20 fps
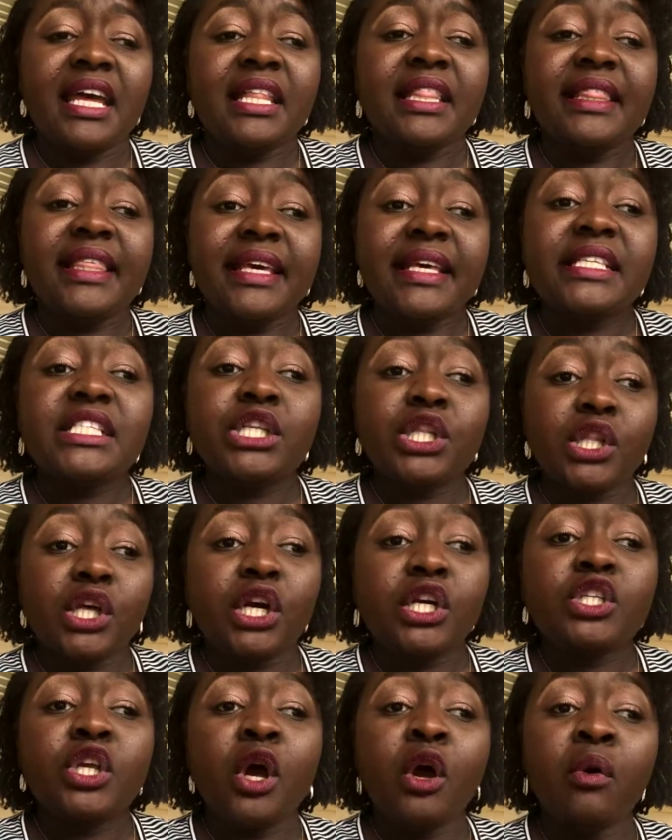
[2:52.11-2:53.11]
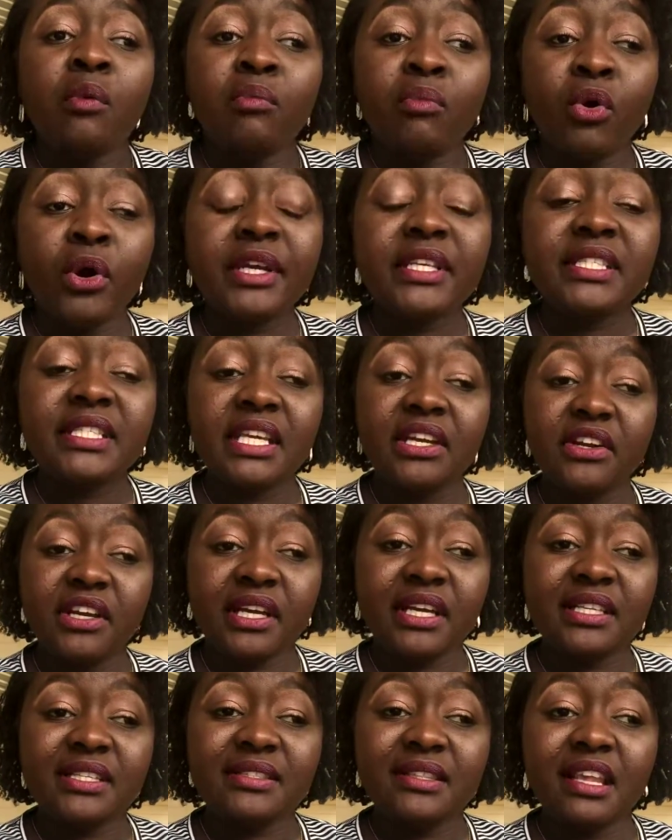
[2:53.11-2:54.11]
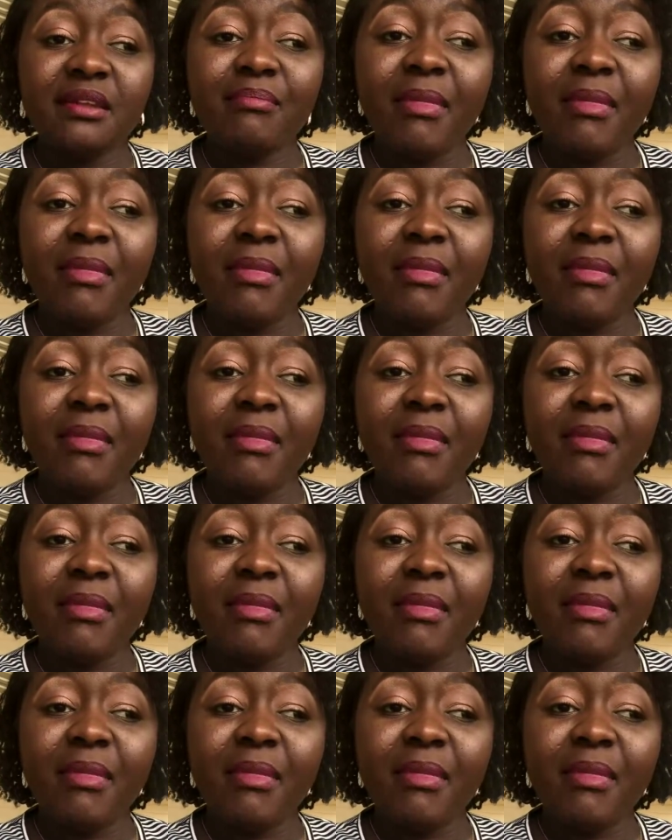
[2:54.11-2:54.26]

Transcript: this looked more serious than